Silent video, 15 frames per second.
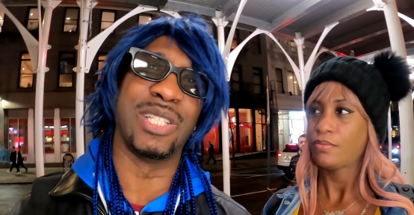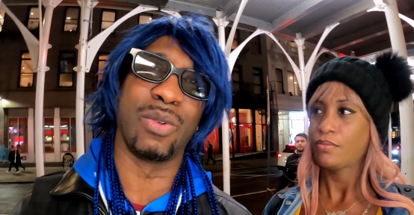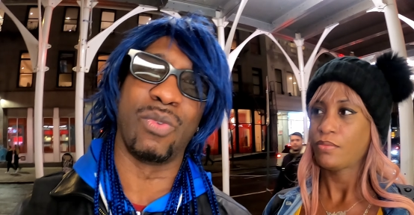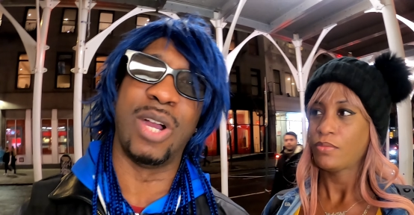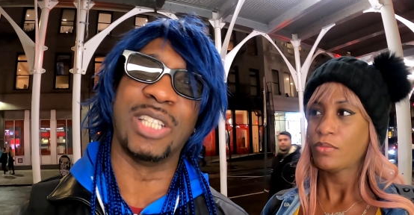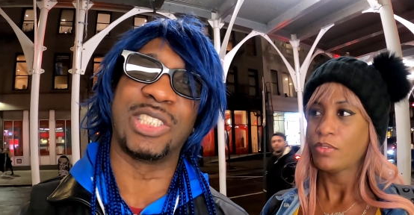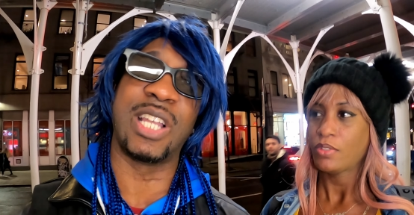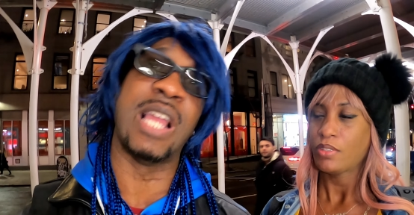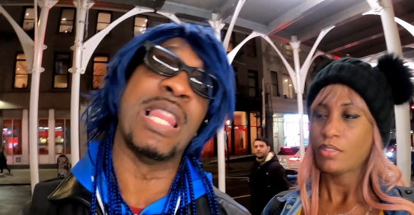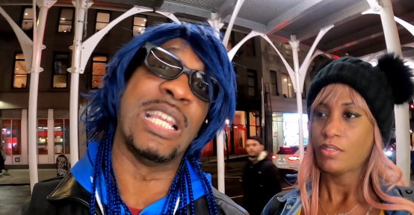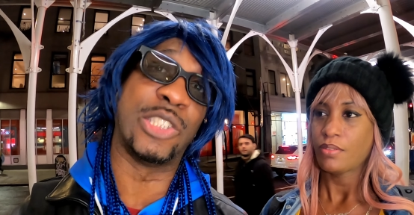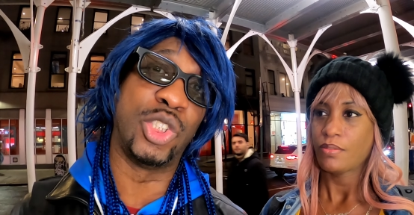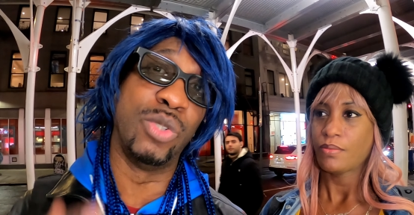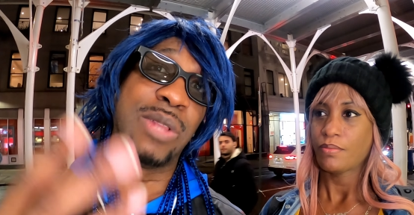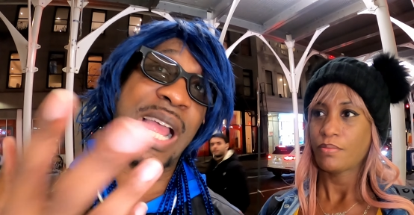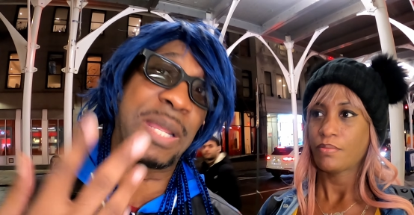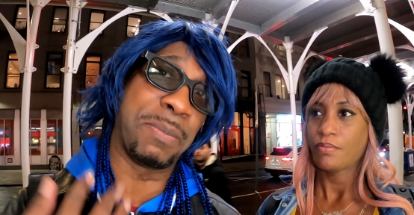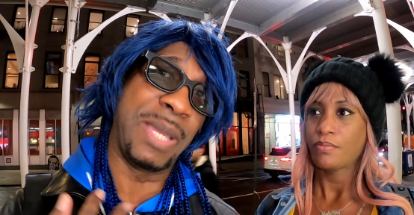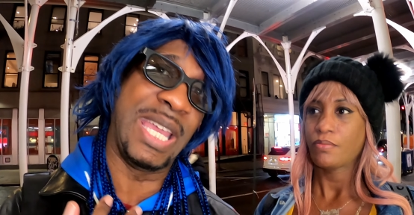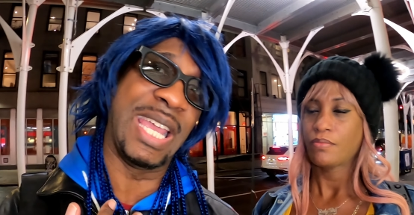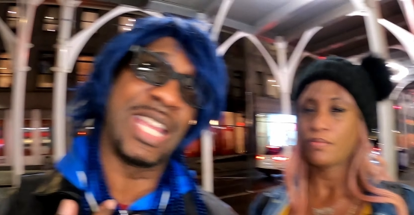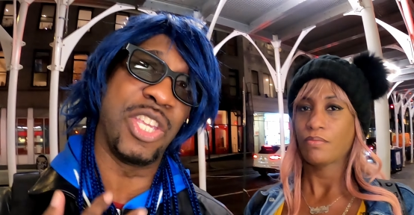Speaker 1: need to rush unless you
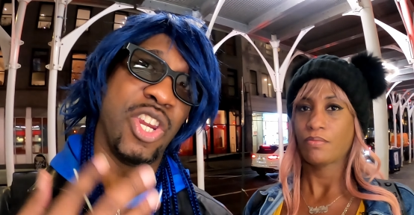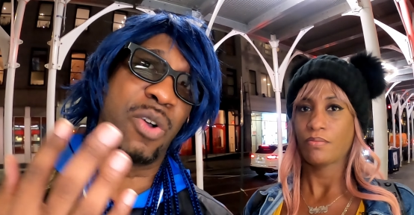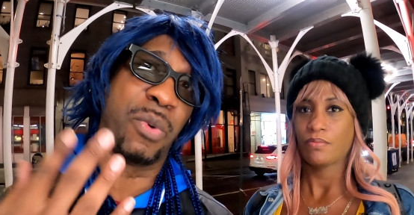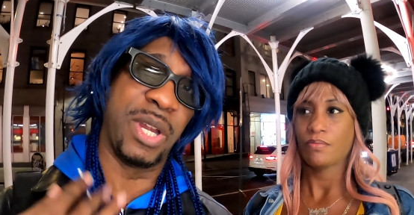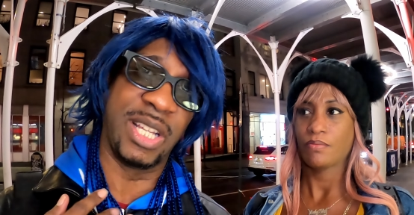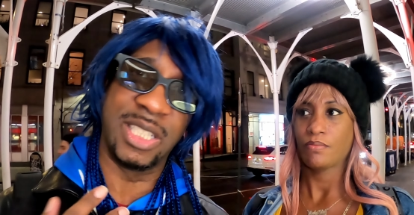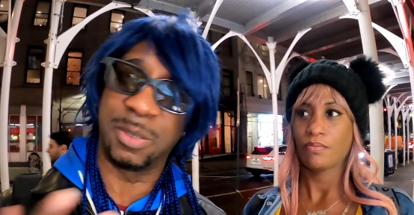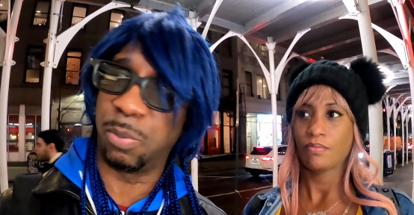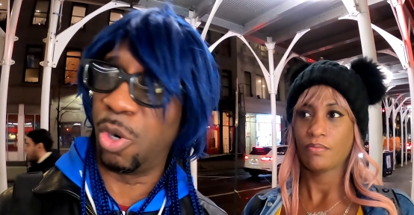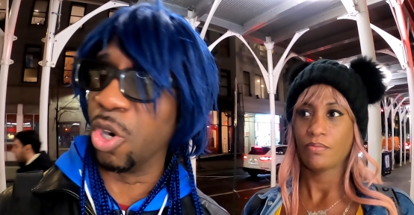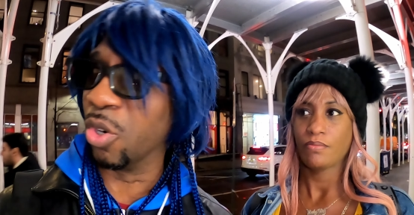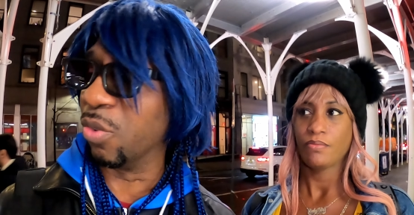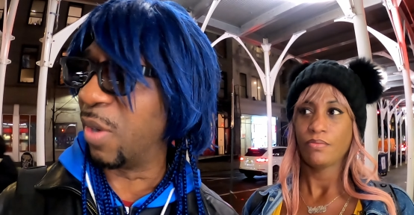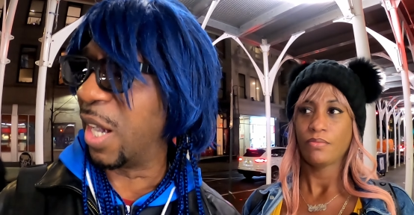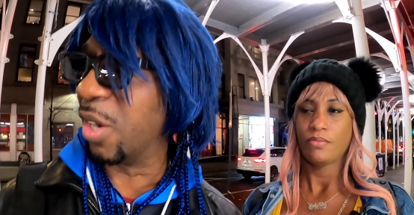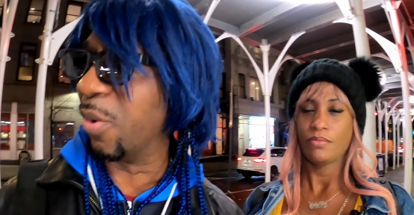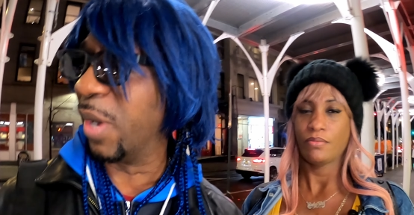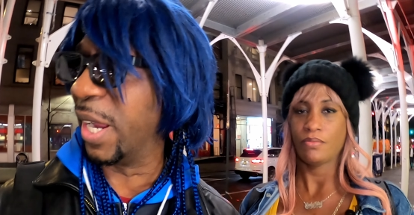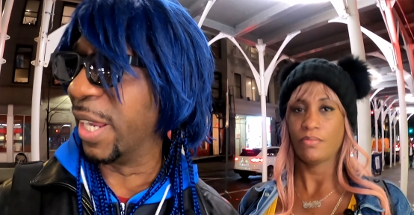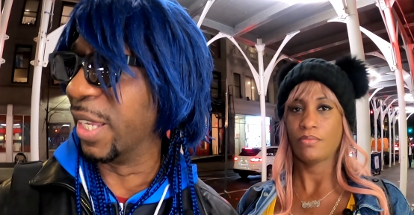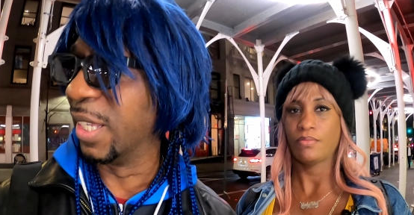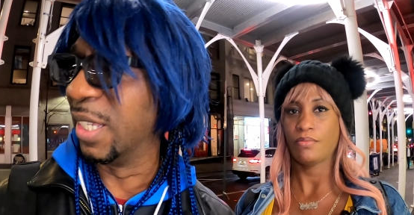like me and you don't want to get spoiled right
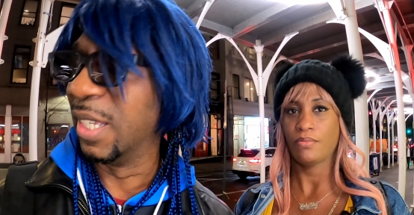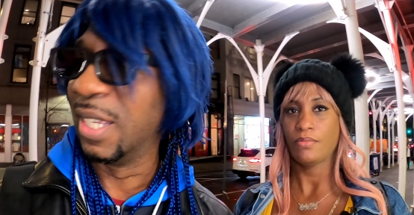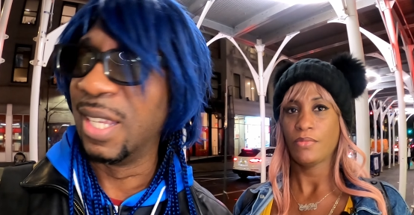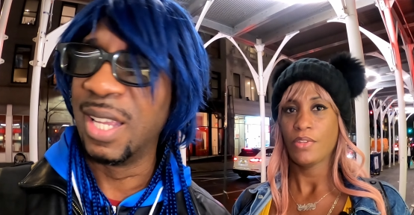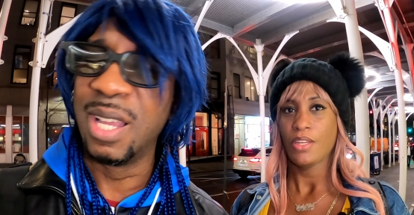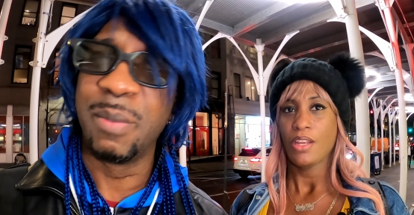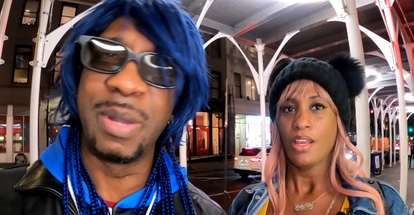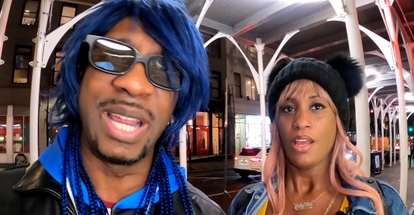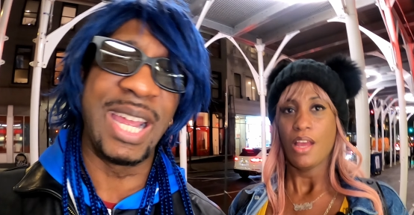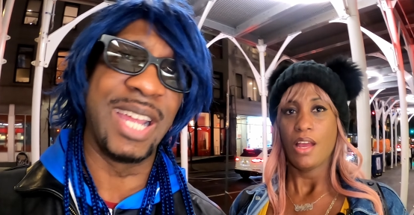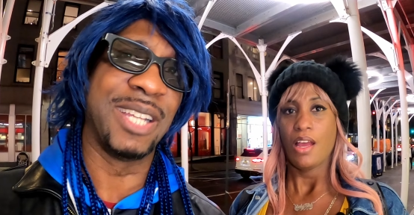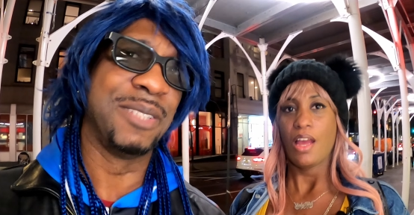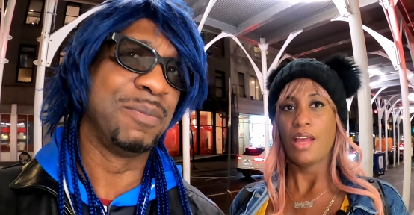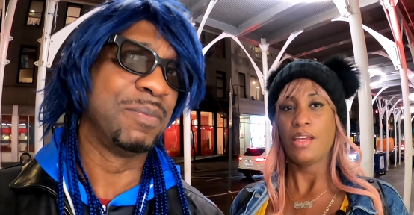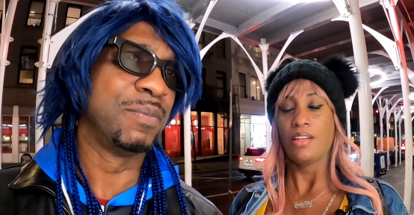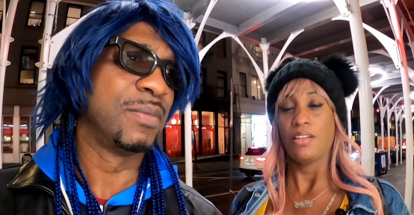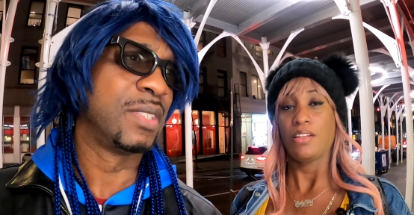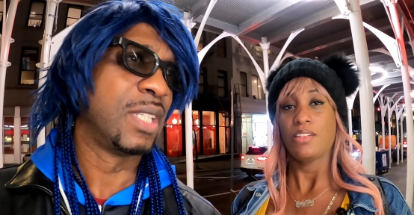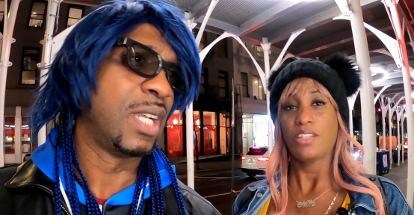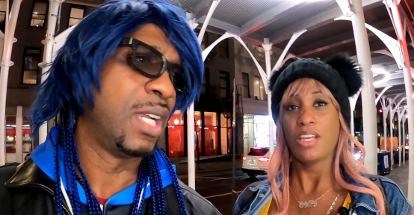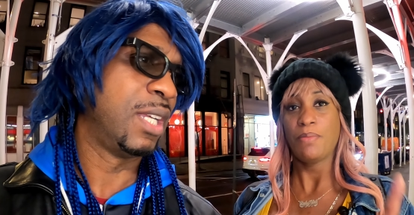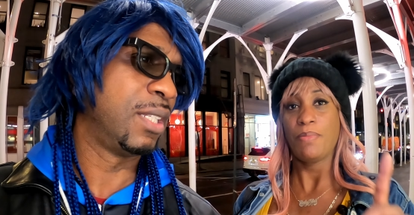away. Mm -hmm. But yeah.
Speaker 2: And
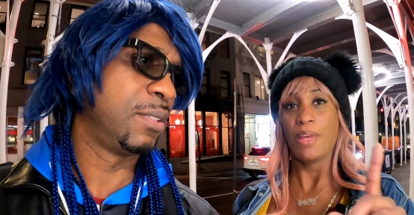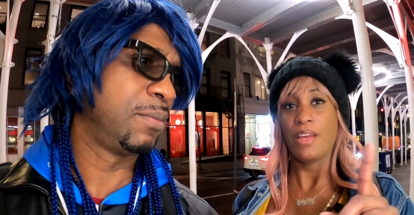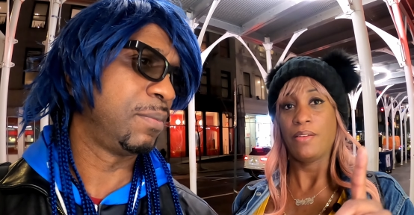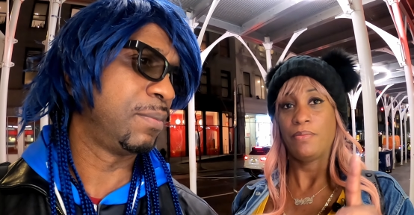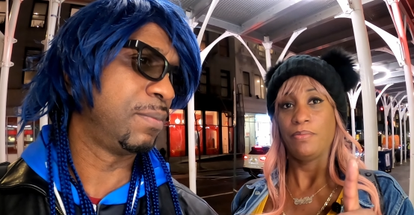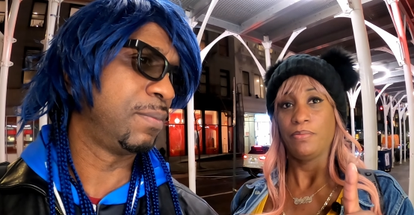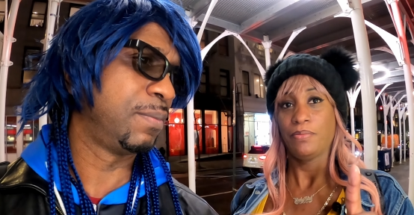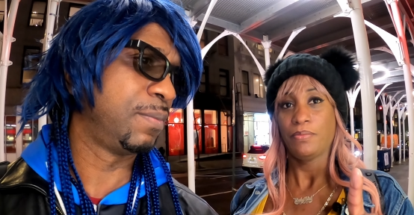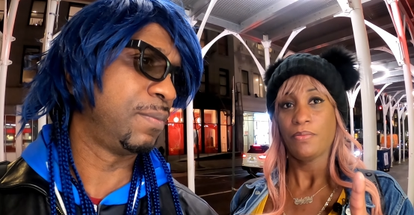tidbit,